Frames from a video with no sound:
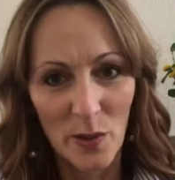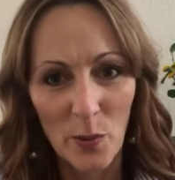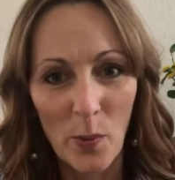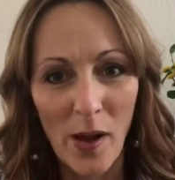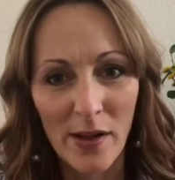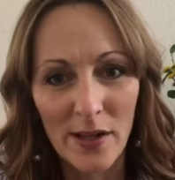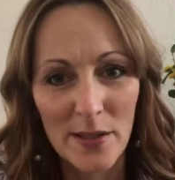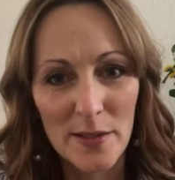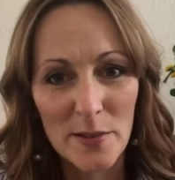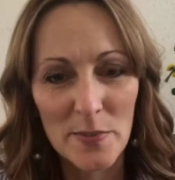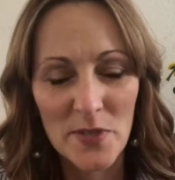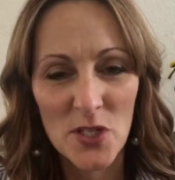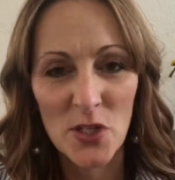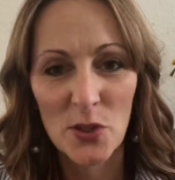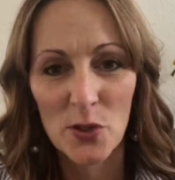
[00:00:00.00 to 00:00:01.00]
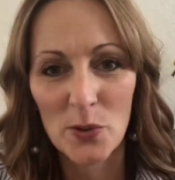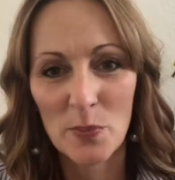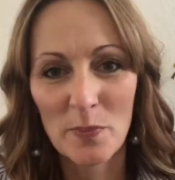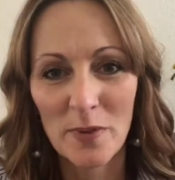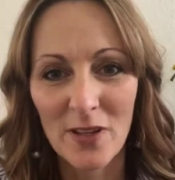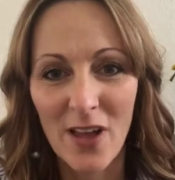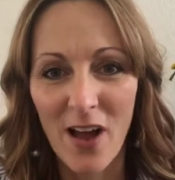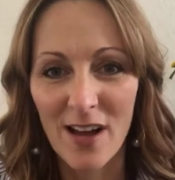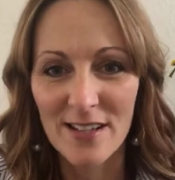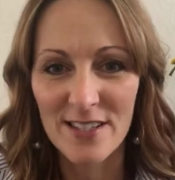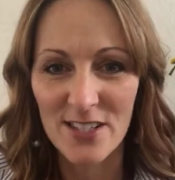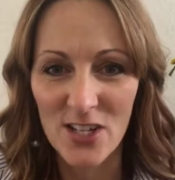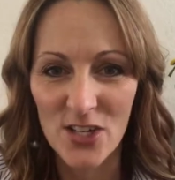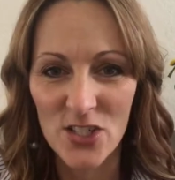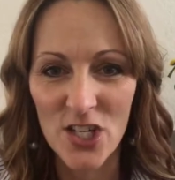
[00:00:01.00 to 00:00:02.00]
Welcome to Blog
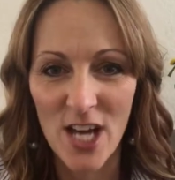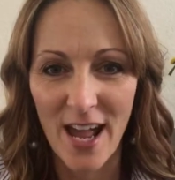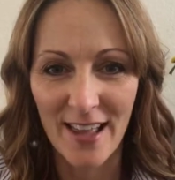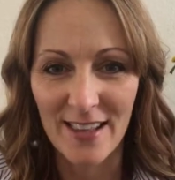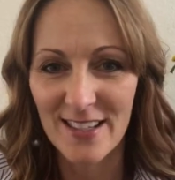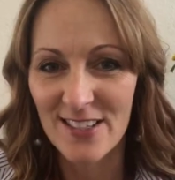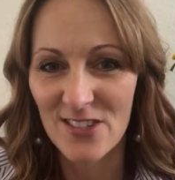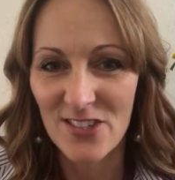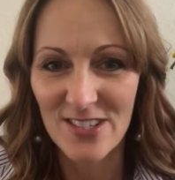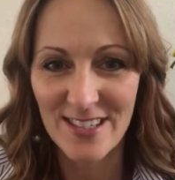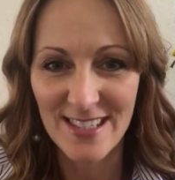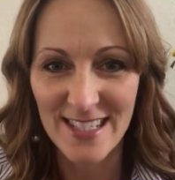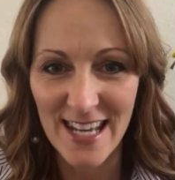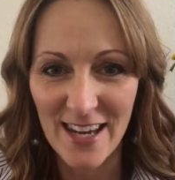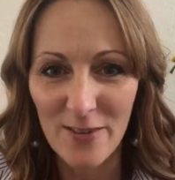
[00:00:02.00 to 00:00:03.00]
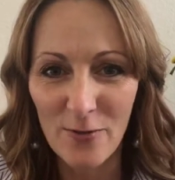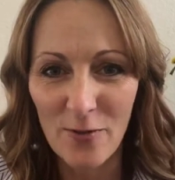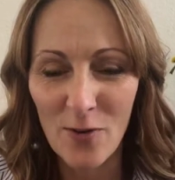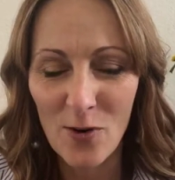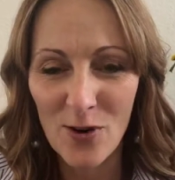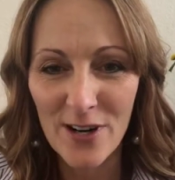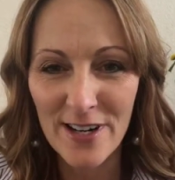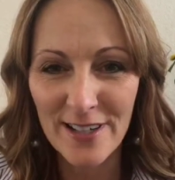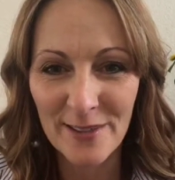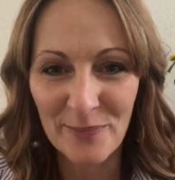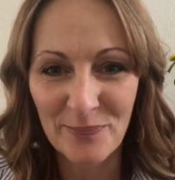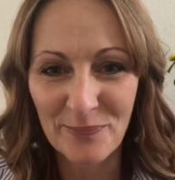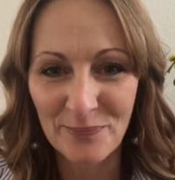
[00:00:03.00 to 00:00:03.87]
Star Challenge Day 4.